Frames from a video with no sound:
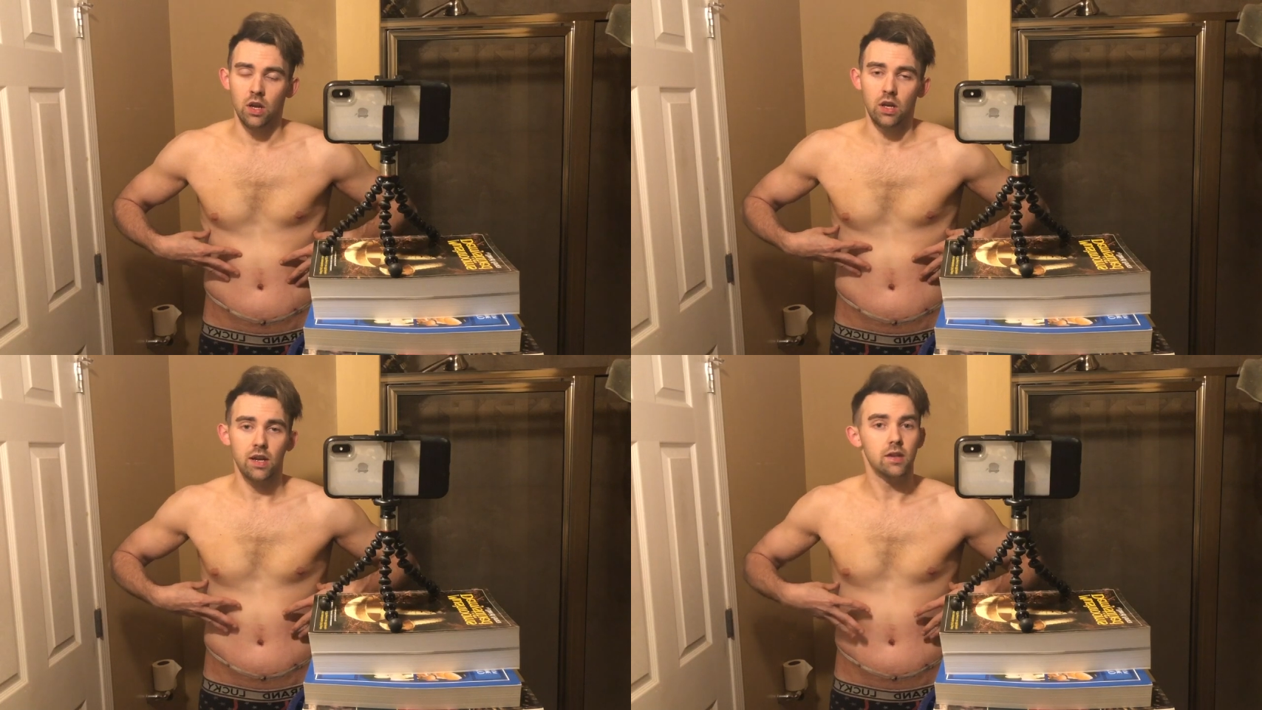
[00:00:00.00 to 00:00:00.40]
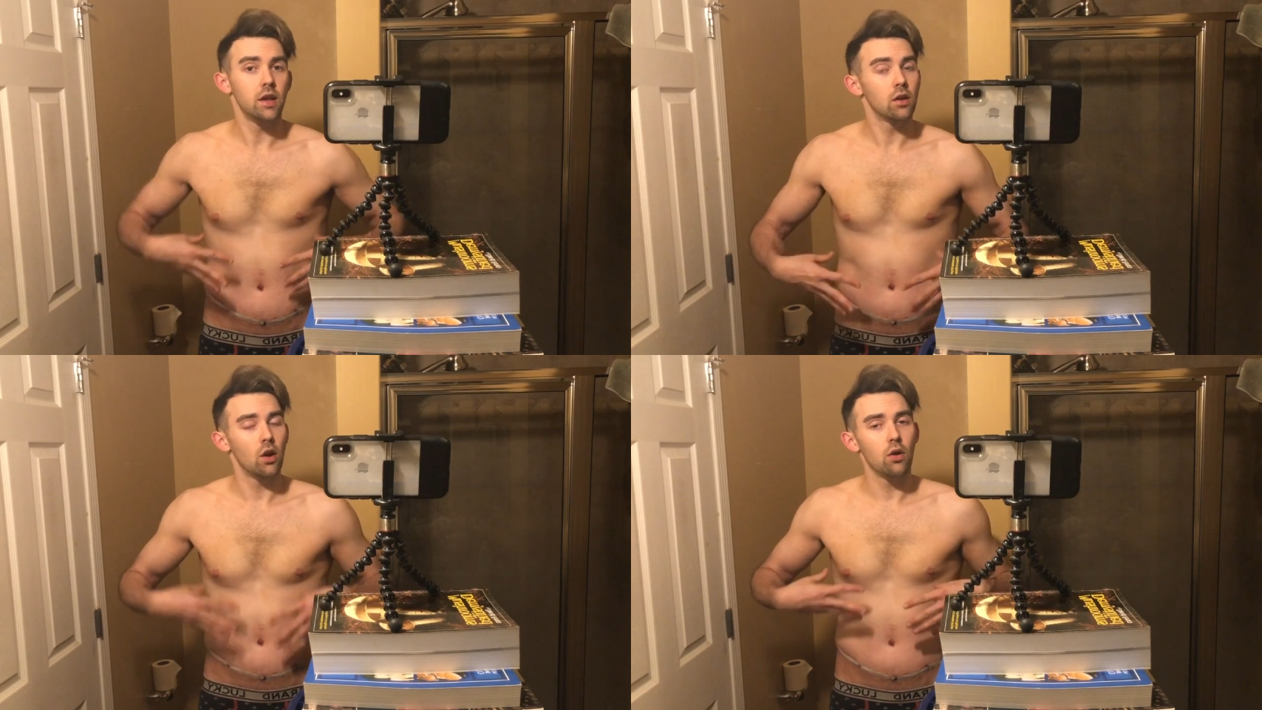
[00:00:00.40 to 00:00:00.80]
he
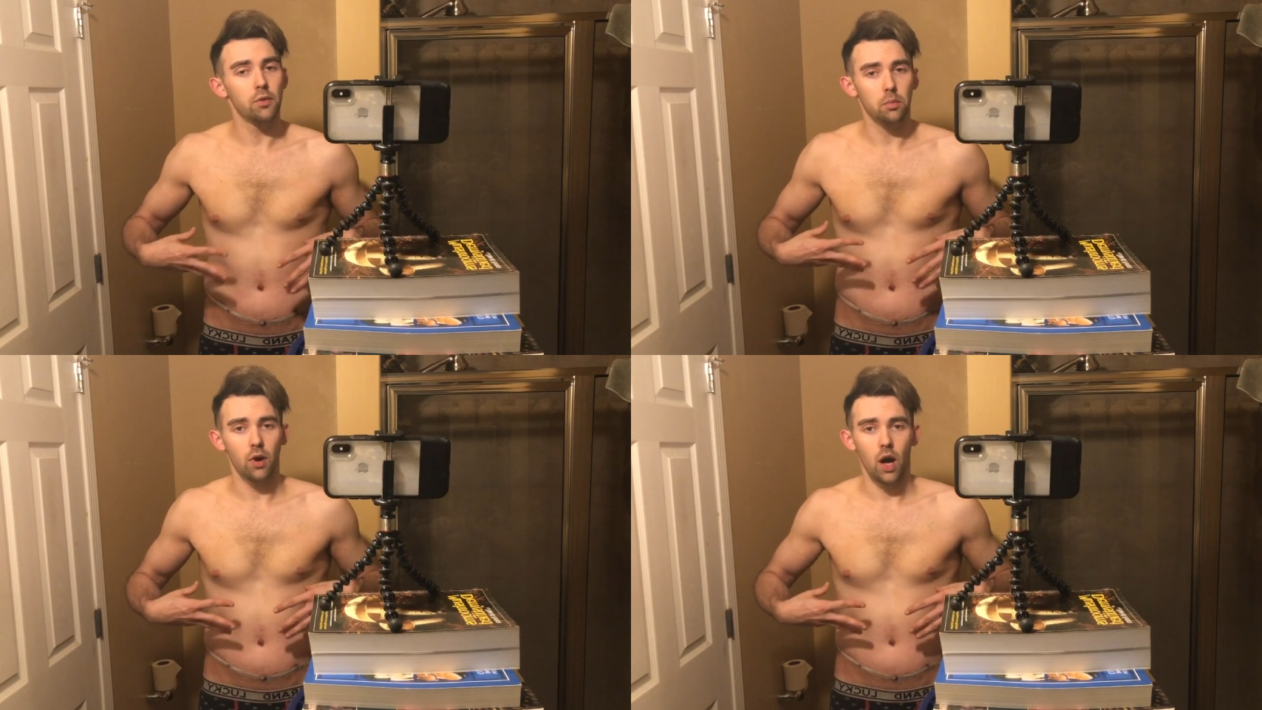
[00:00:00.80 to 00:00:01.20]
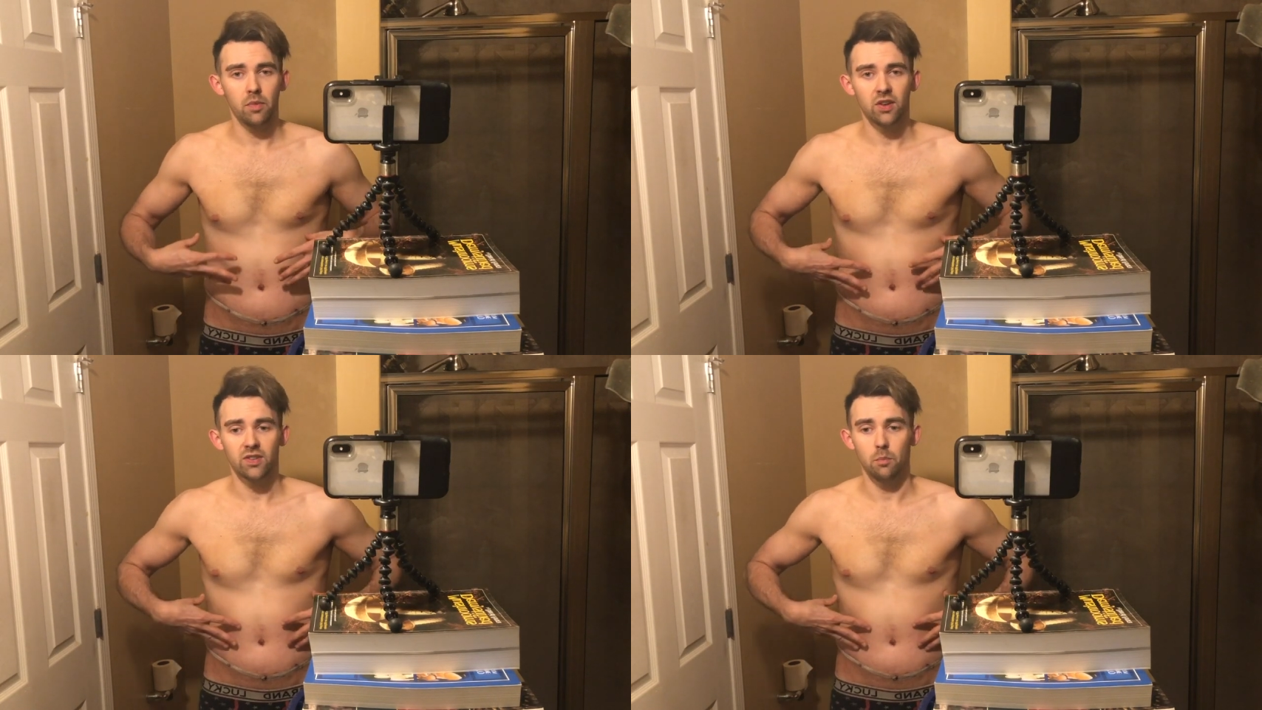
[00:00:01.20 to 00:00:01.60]
didn't
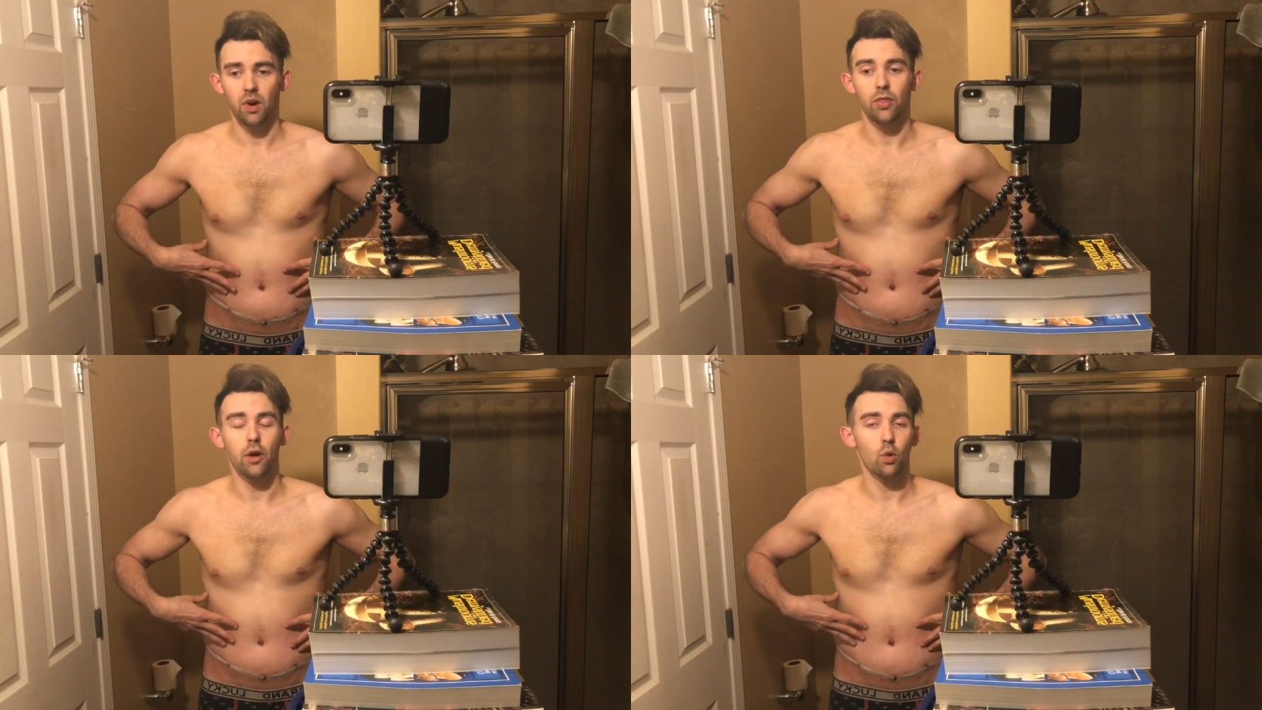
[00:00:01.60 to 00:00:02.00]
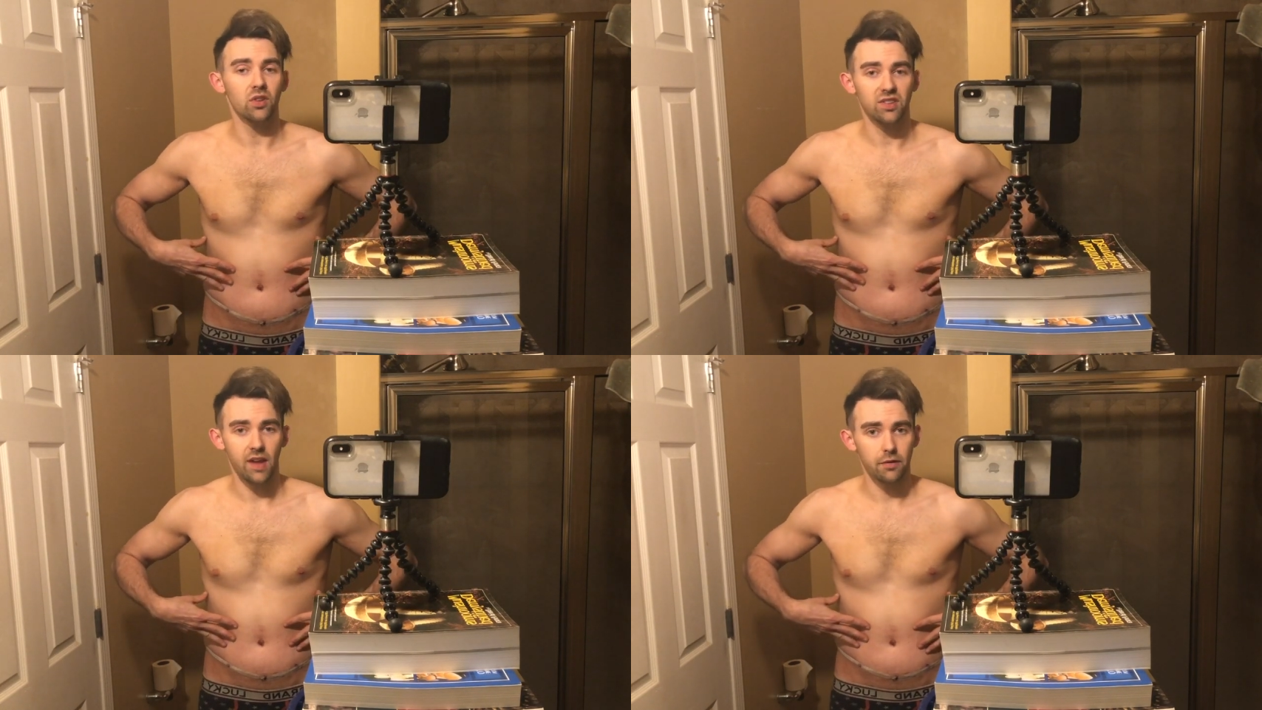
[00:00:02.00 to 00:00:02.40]
overpromise, but there
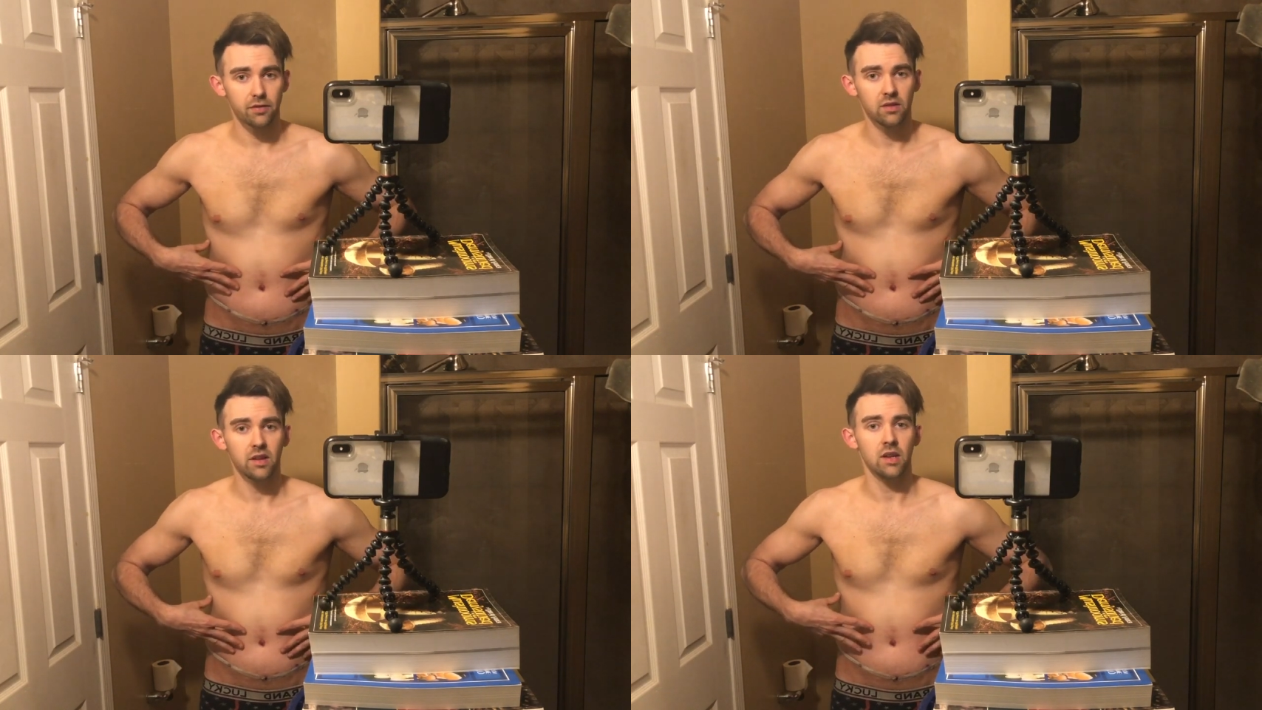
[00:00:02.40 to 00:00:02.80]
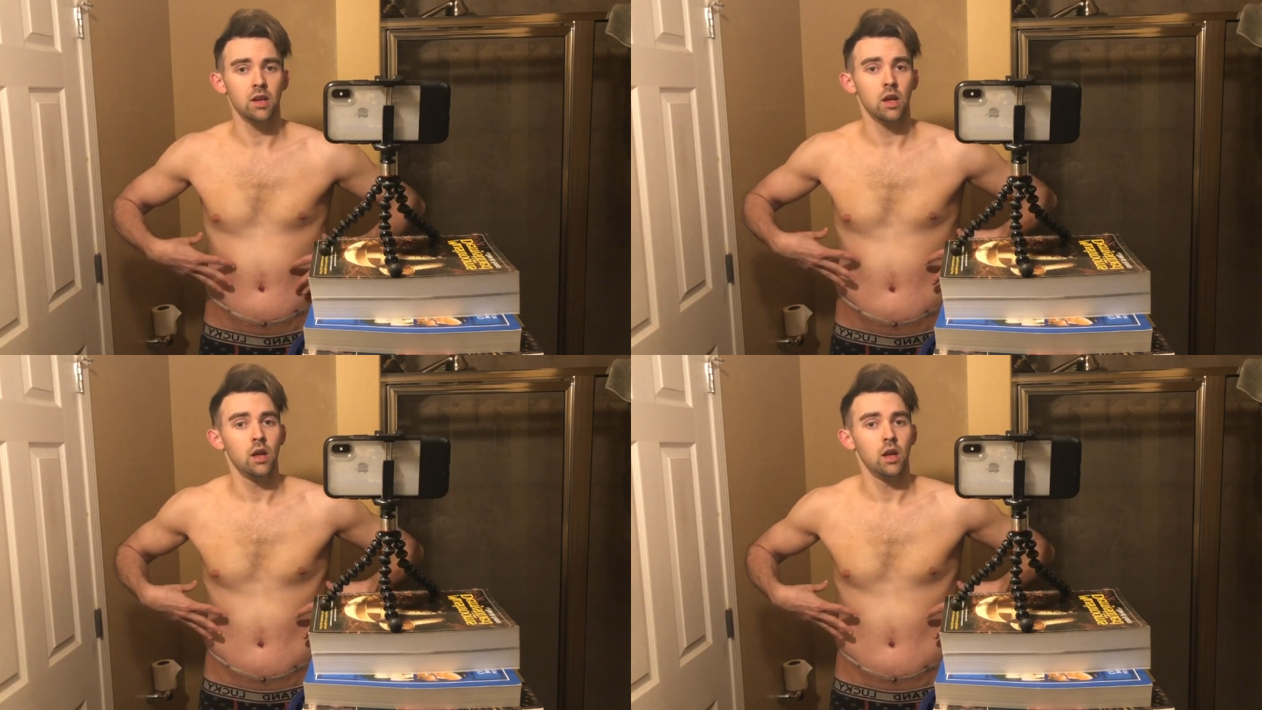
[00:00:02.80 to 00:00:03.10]
was definitely